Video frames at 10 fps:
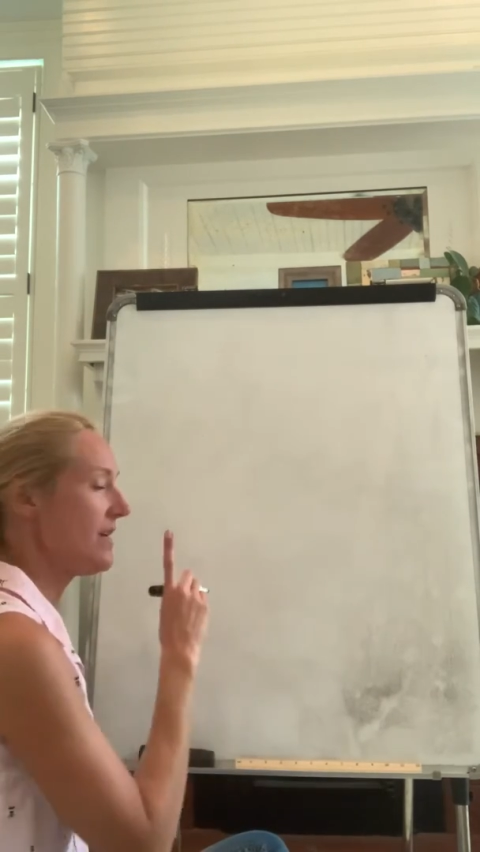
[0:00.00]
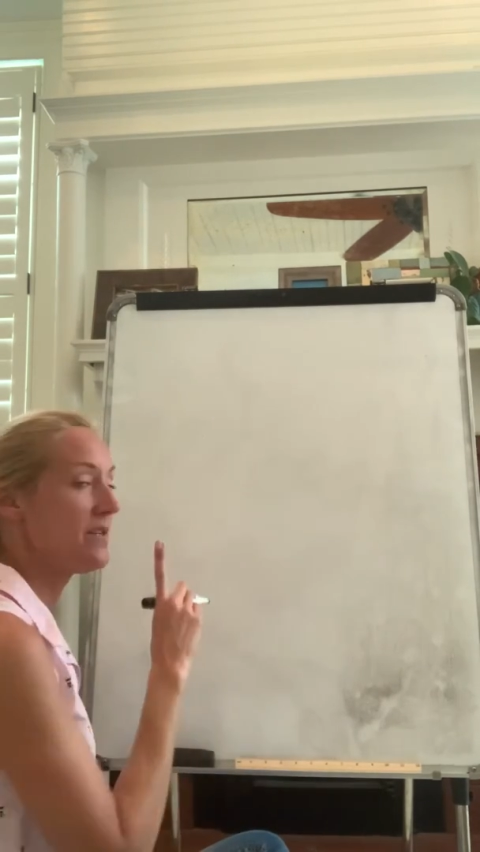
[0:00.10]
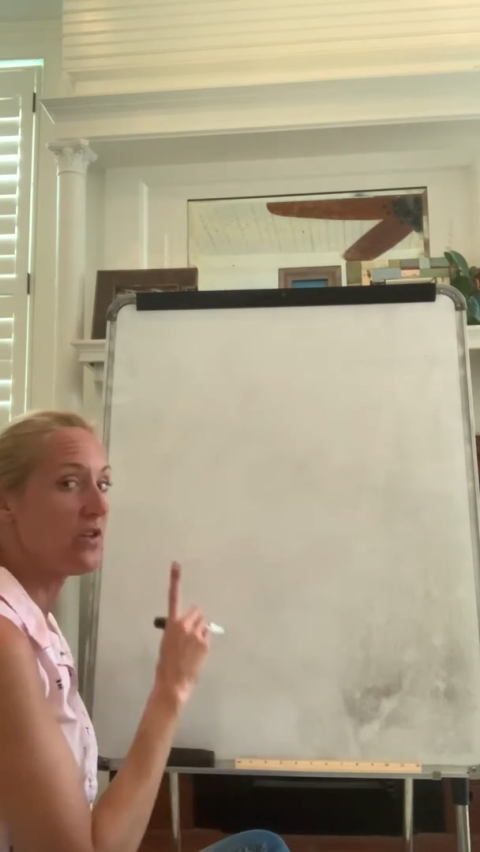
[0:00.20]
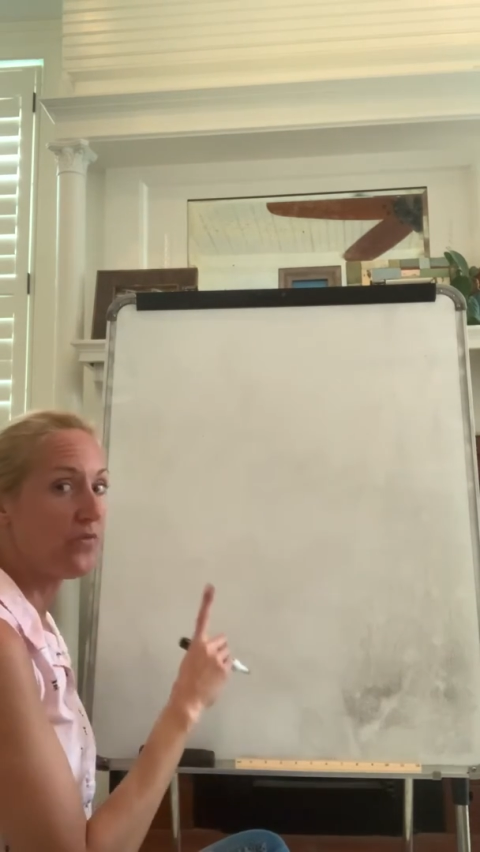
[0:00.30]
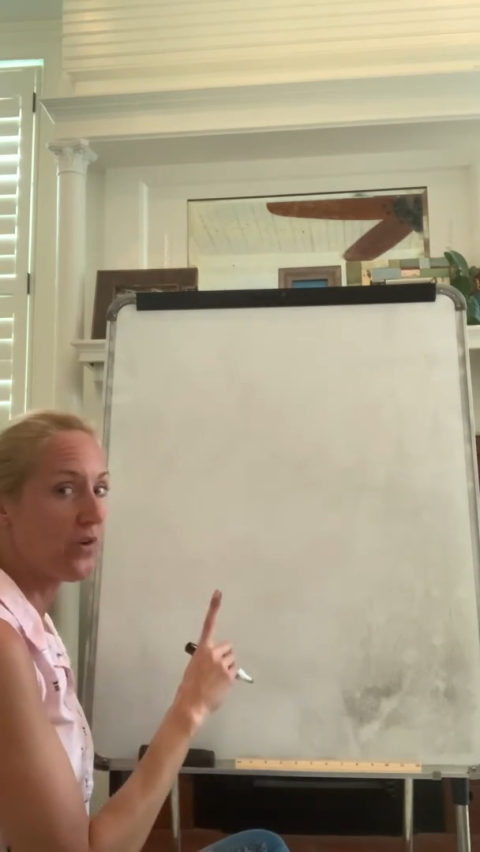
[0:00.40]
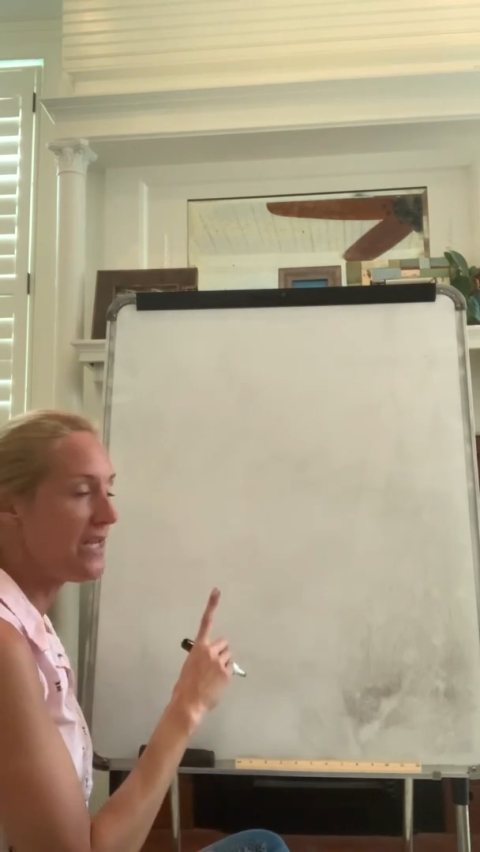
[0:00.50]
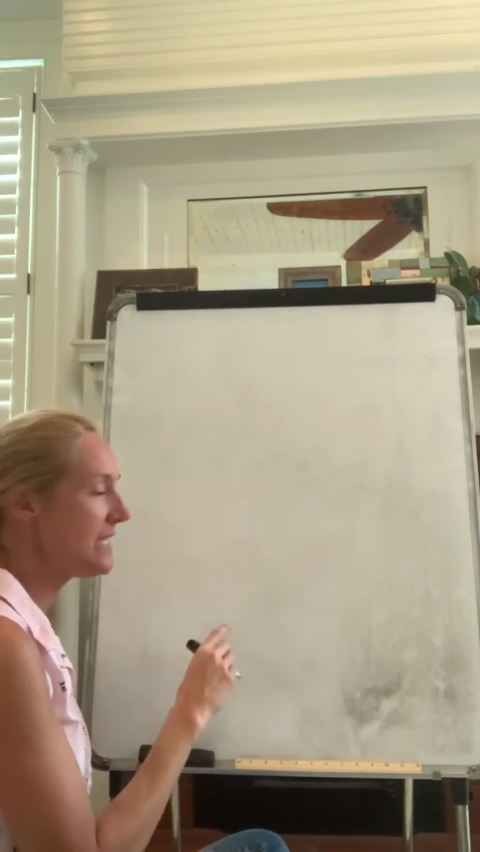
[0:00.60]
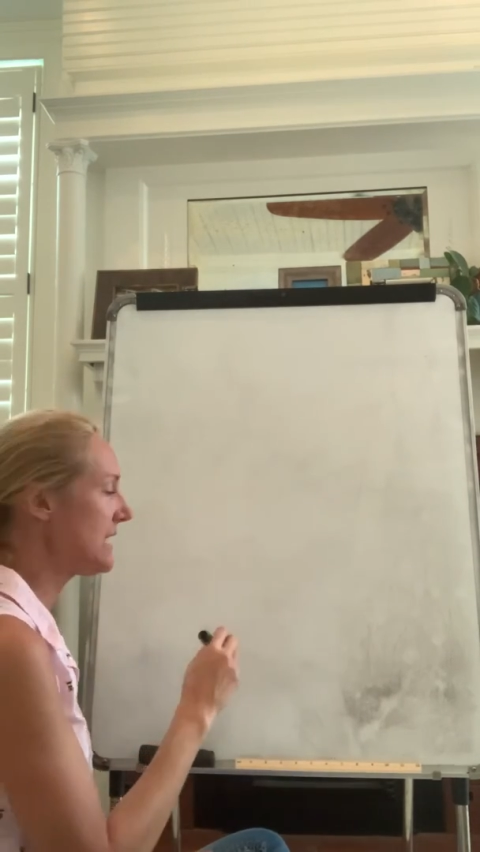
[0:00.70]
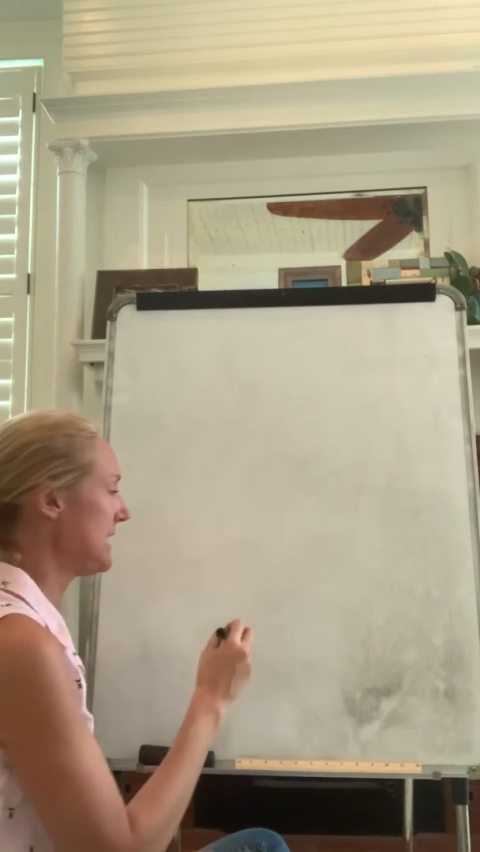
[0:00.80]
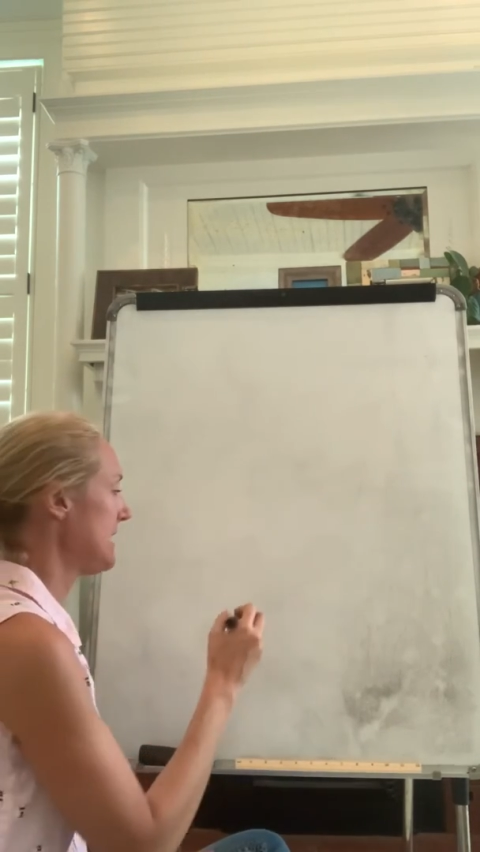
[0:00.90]
So for
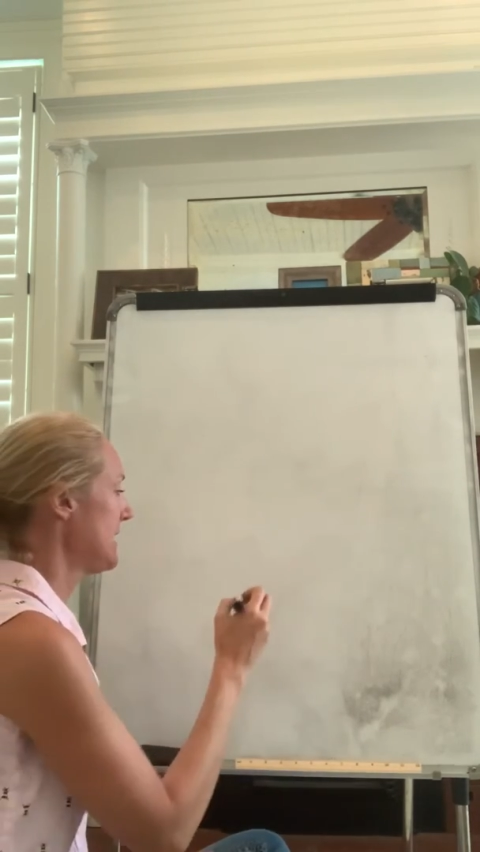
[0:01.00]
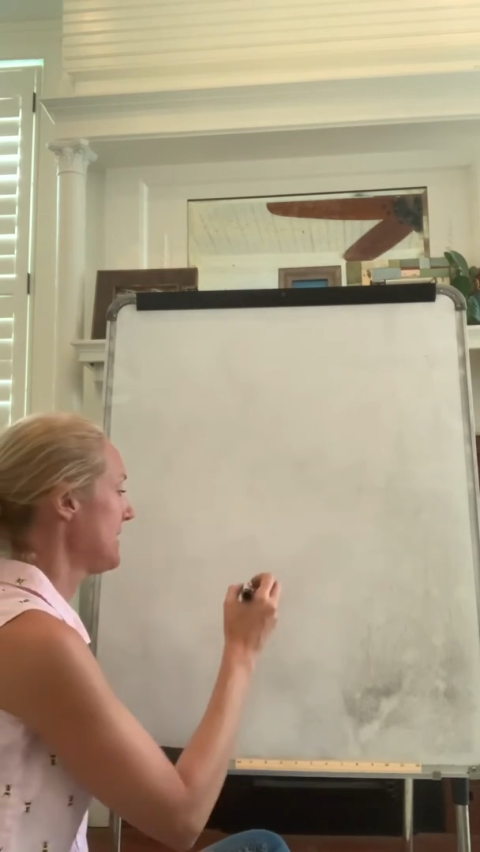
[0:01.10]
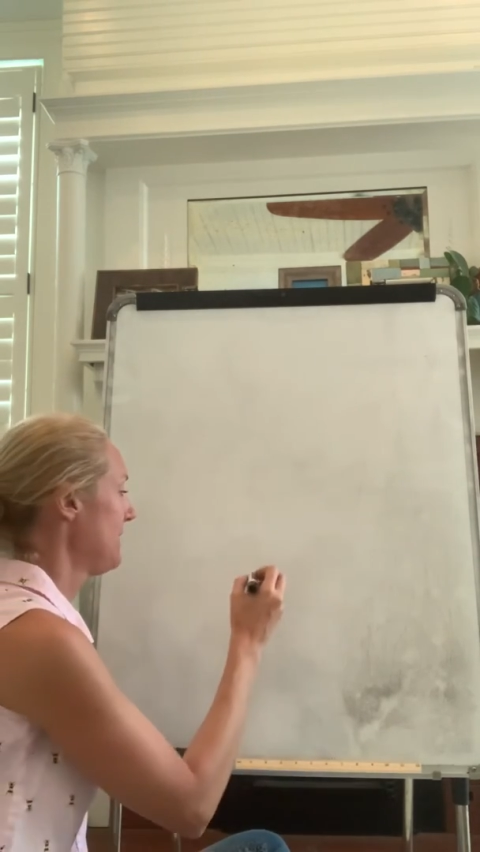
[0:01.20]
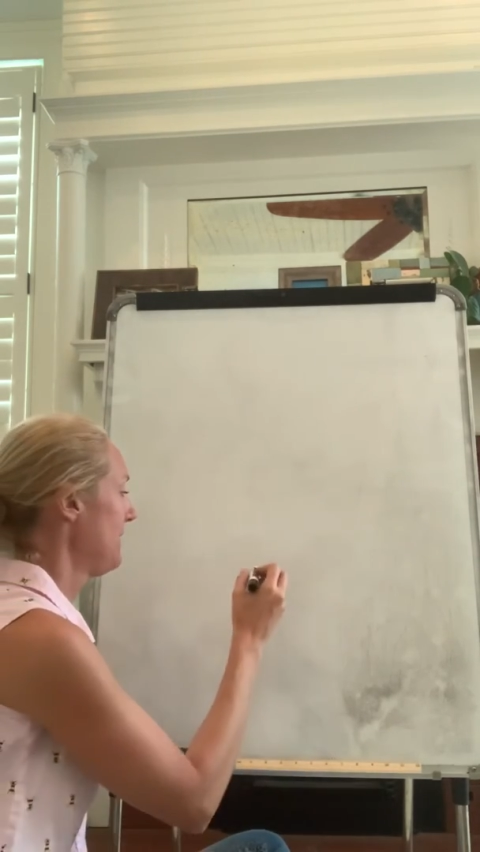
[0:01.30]
instance,